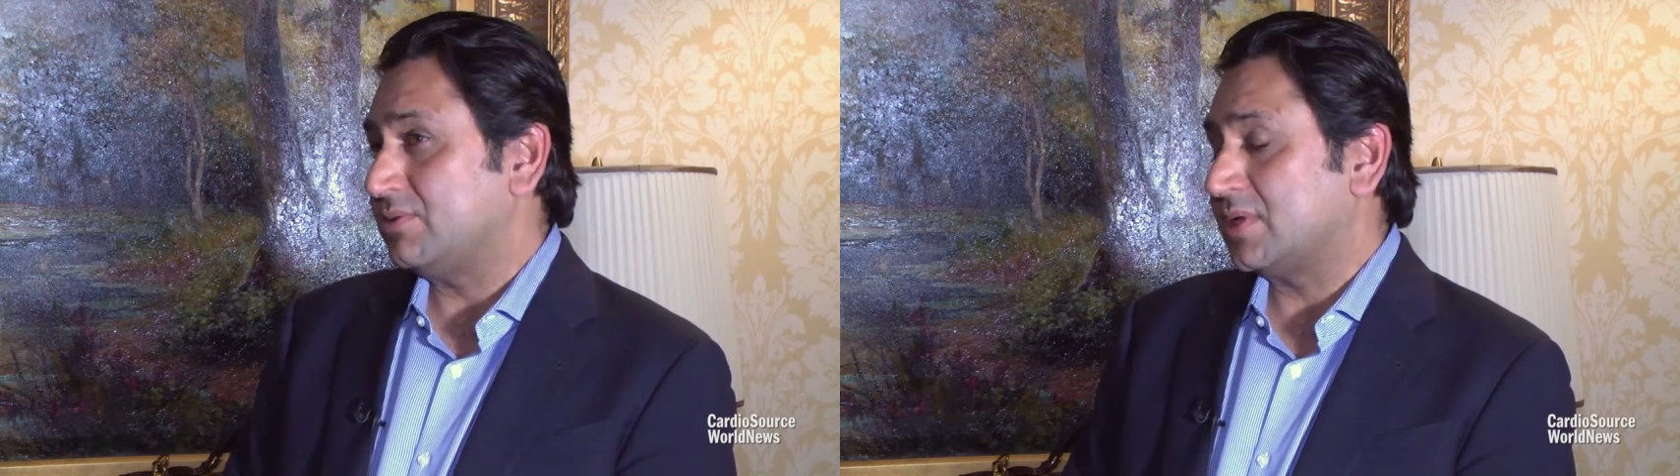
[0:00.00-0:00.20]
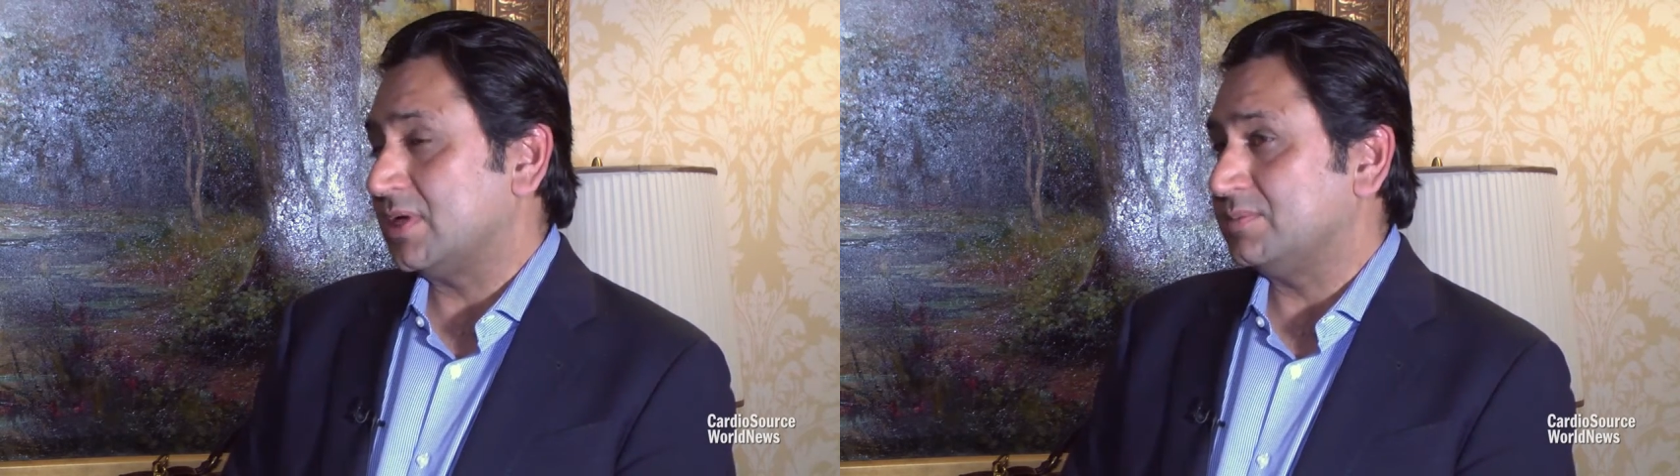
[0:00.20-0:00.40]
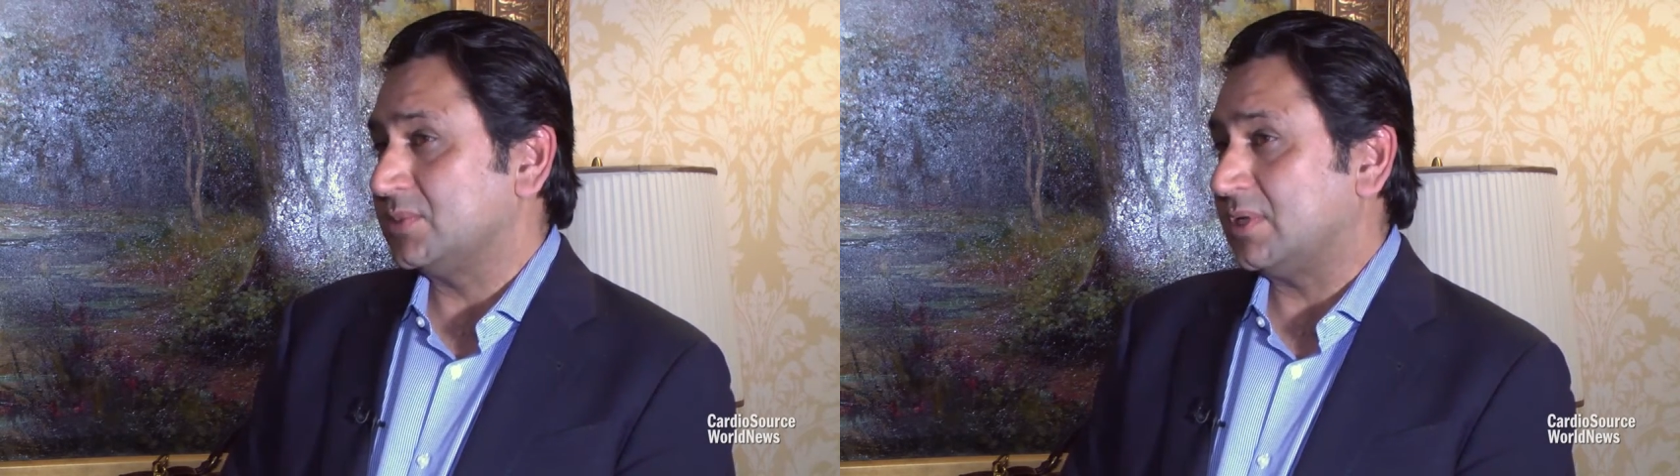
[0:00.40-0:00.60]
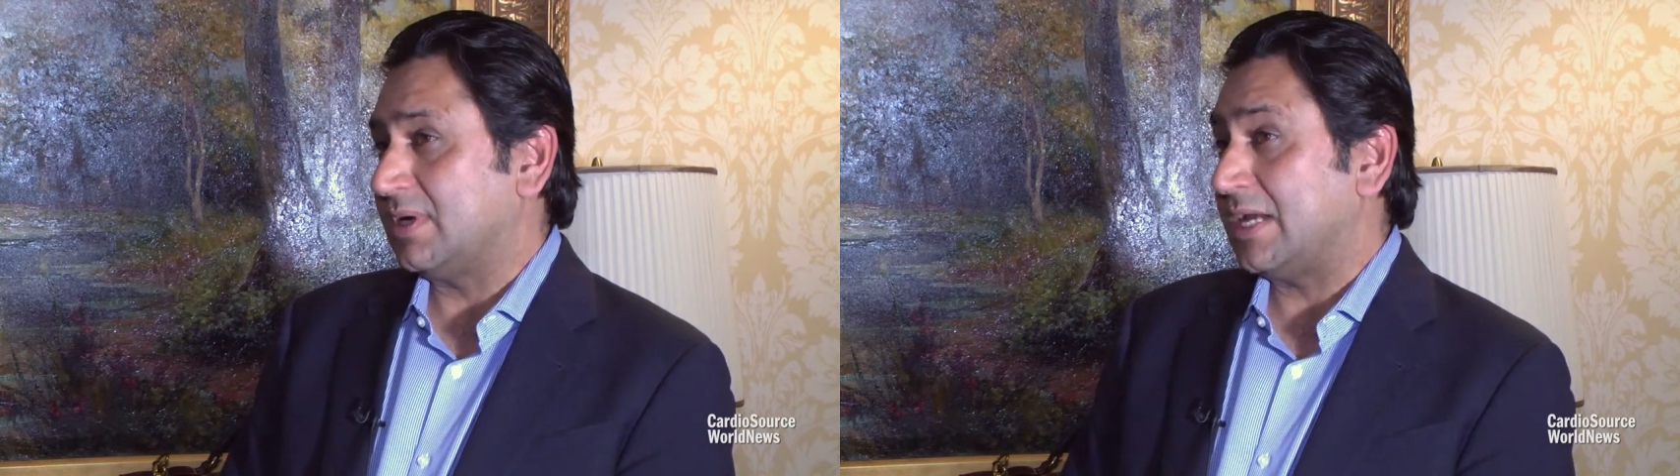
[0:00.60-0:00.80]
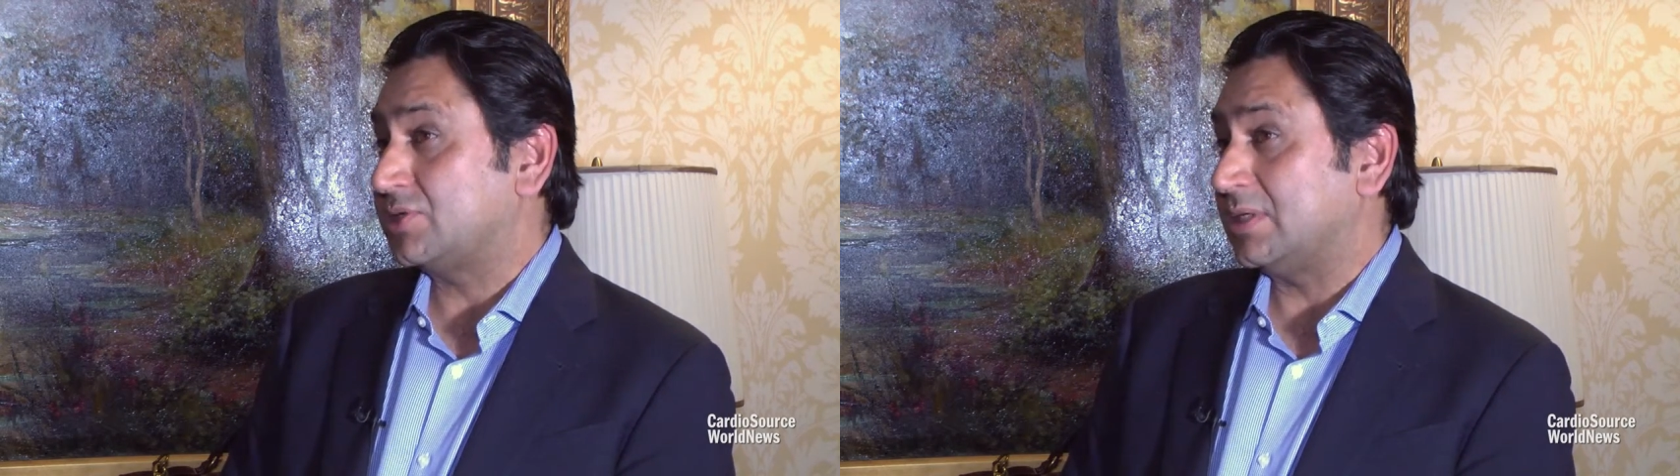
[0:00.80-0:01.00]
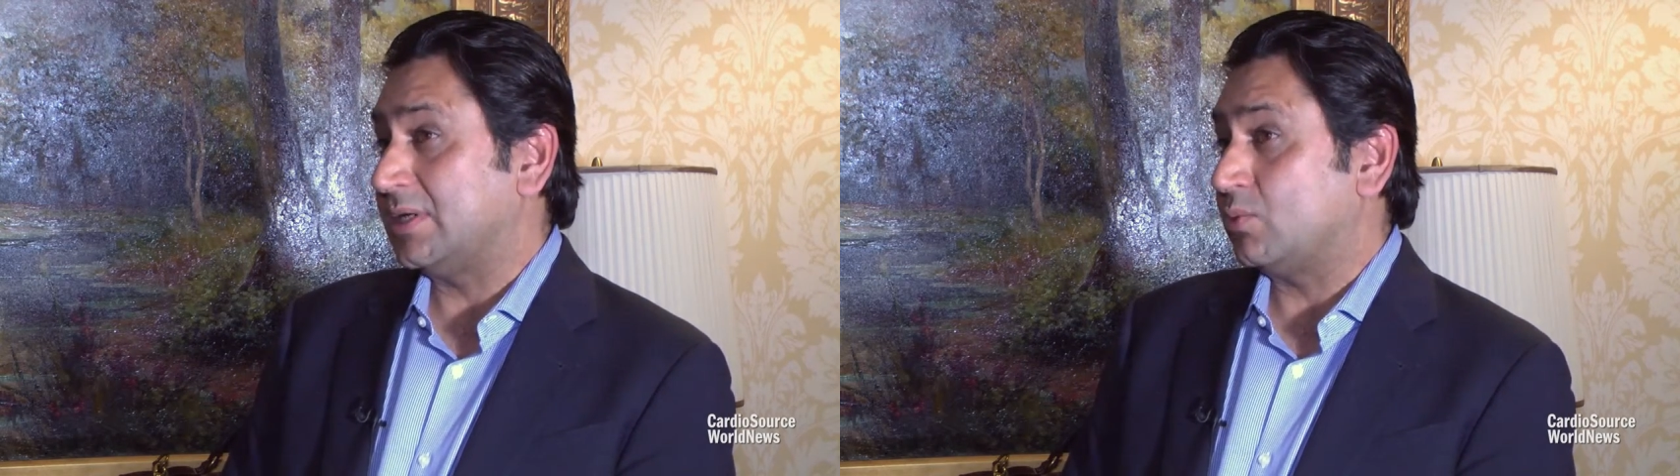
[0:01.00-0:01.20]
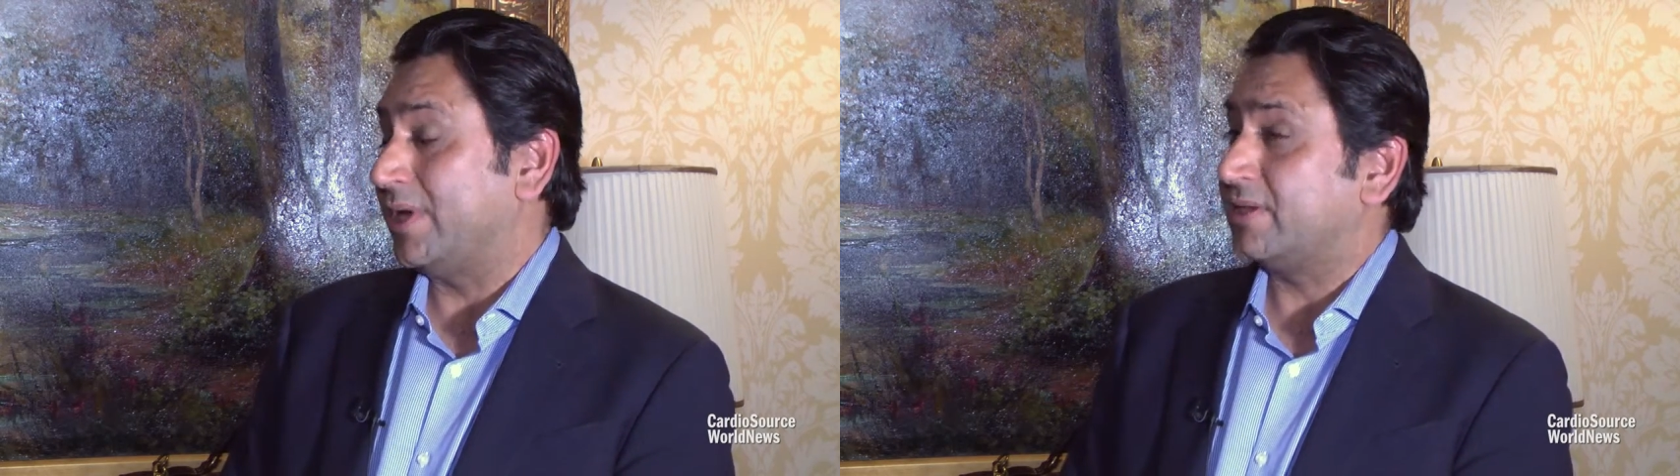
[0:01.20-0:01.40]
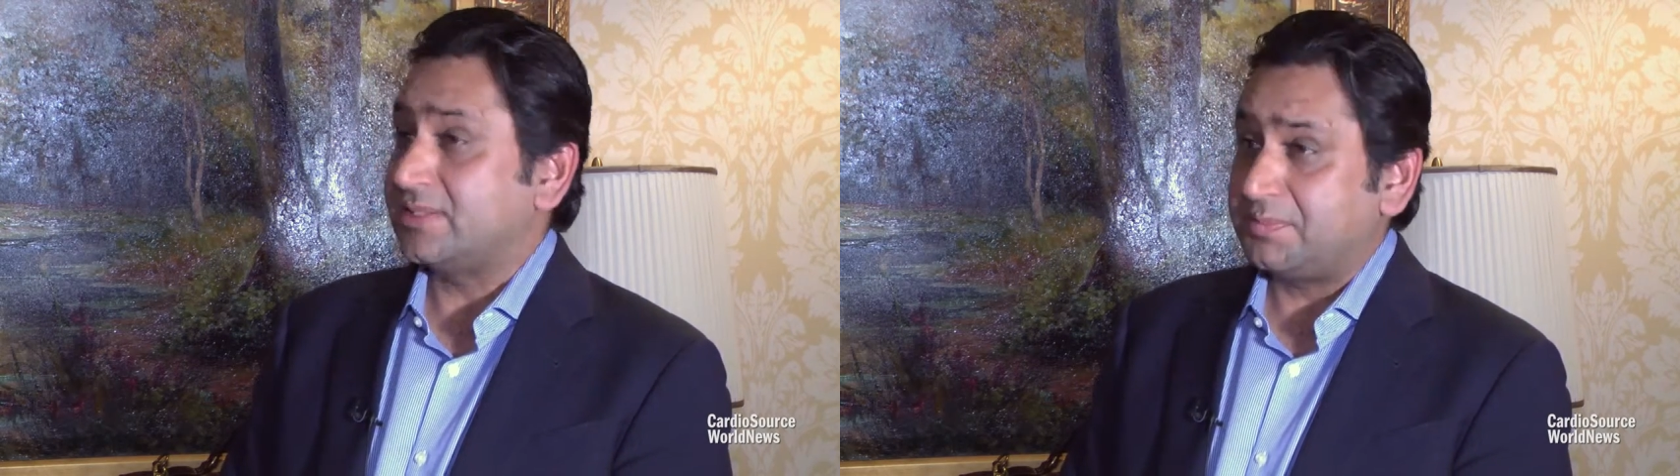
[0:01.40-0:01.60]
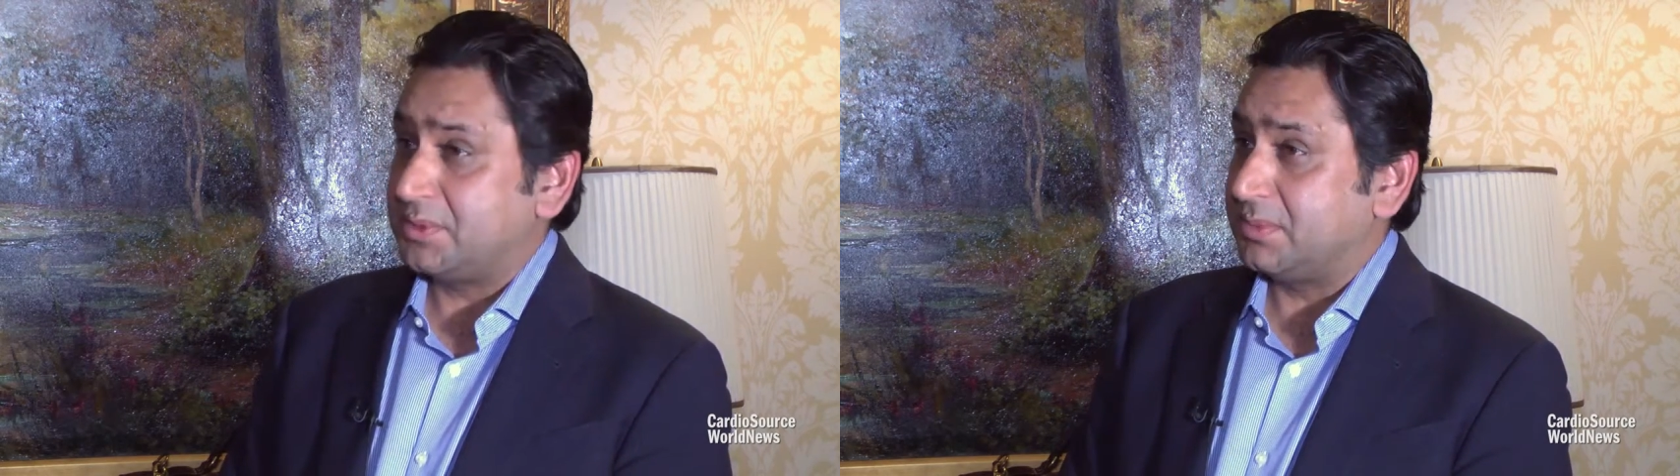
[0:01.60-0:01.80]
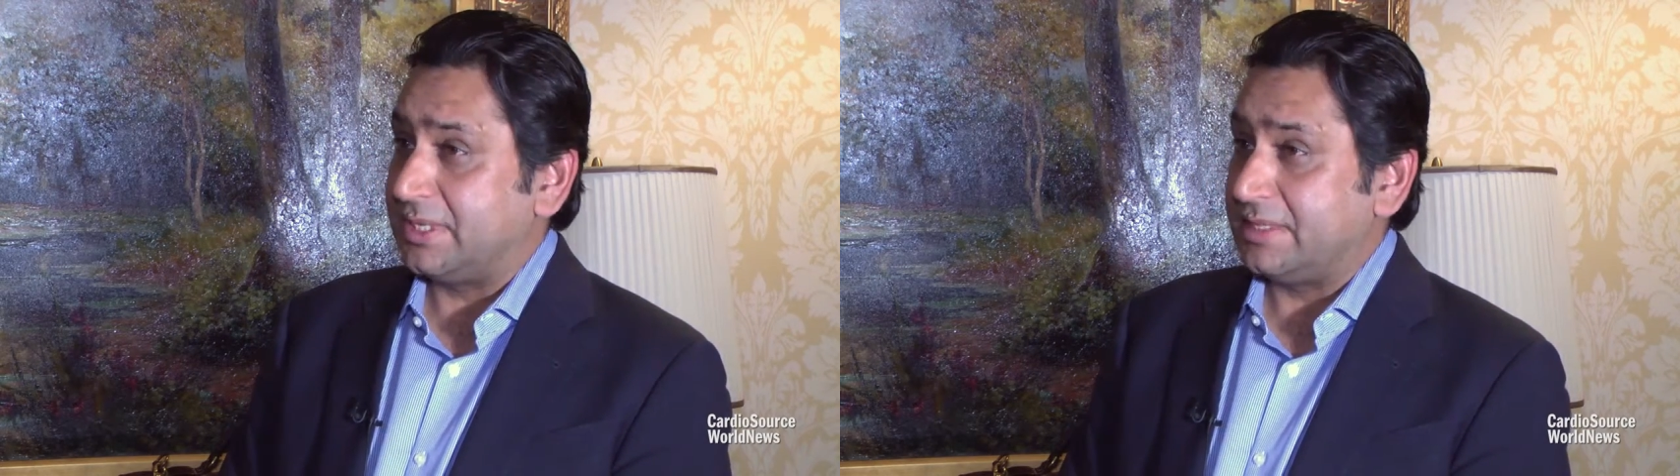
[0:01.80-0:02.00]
outcomes are actually quite acceptable,